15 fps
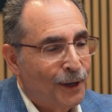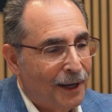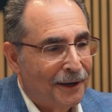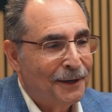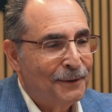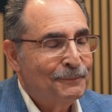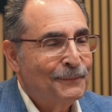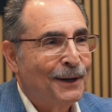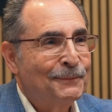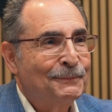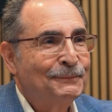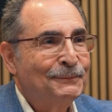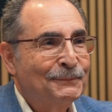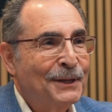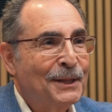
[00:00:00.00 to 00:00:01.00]

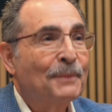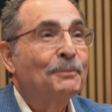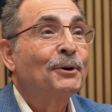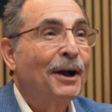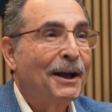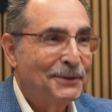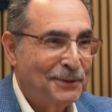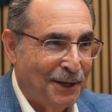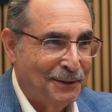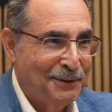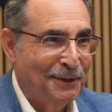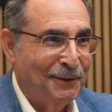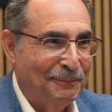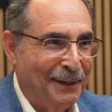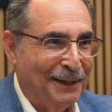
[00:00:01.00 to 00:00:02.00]
I'm in the process
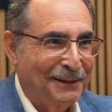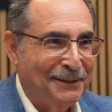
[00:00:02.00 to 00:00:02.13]
of being